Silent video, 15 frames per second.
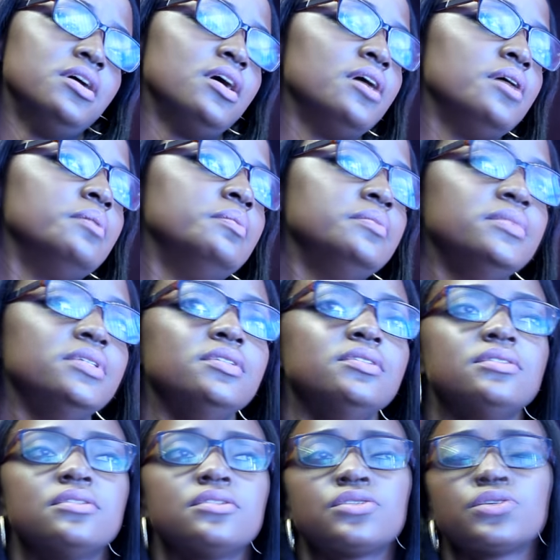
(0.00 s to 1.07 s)
Um,
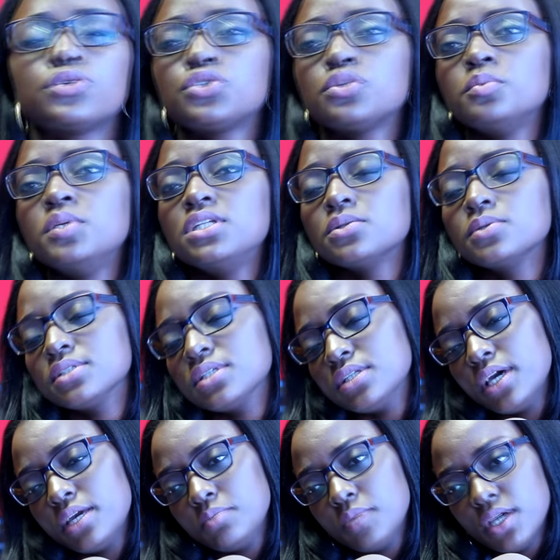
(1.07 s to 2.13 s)
social media was a
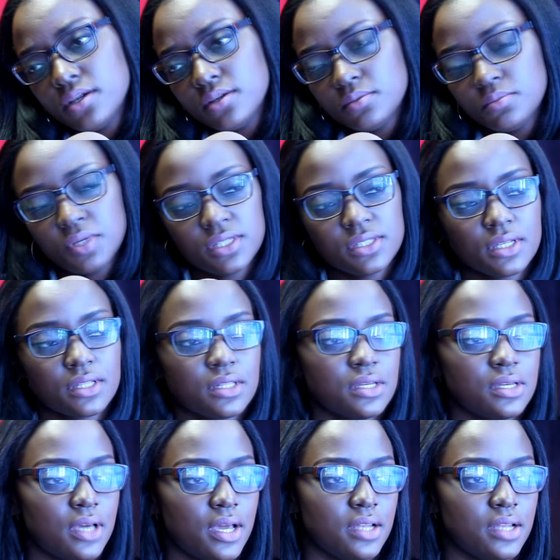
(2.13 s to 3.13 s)
nightmare, basically, mm.